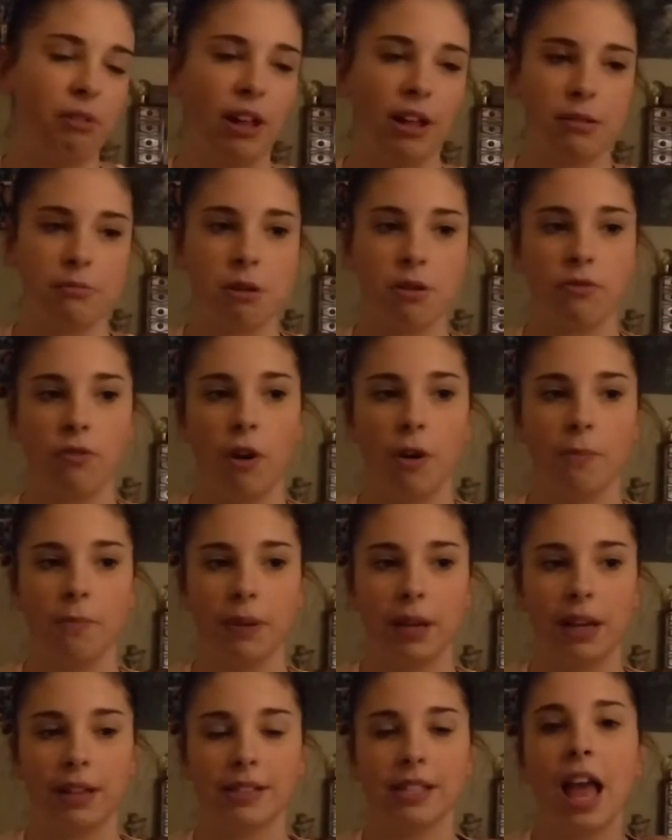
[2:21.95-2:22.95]
vlogging my phone
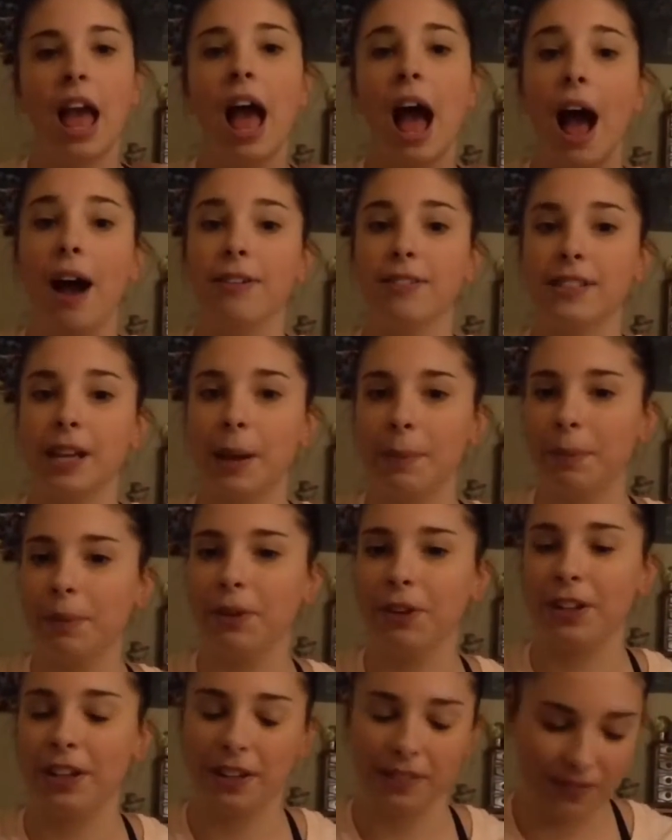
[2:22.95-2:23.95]
because I was
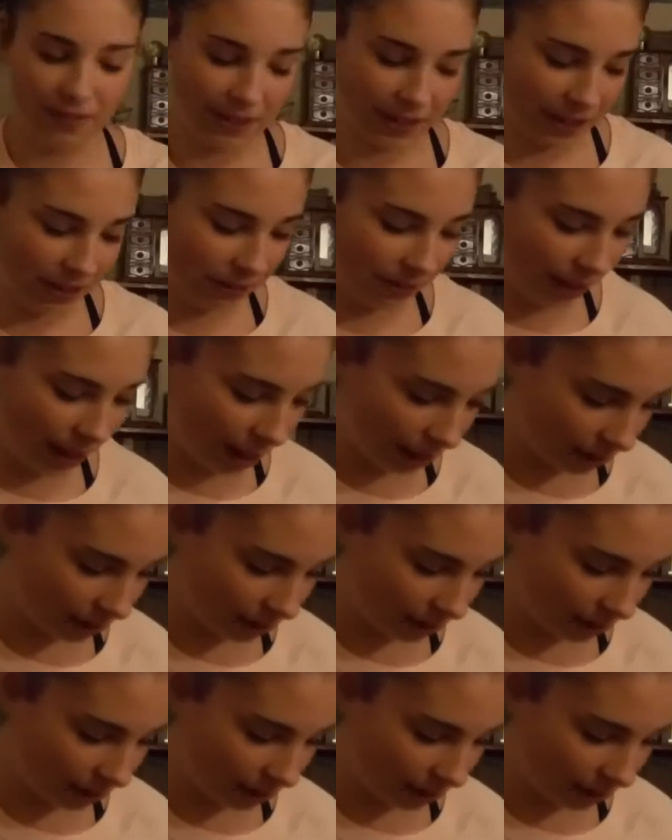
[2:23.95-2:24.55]
uploading a video while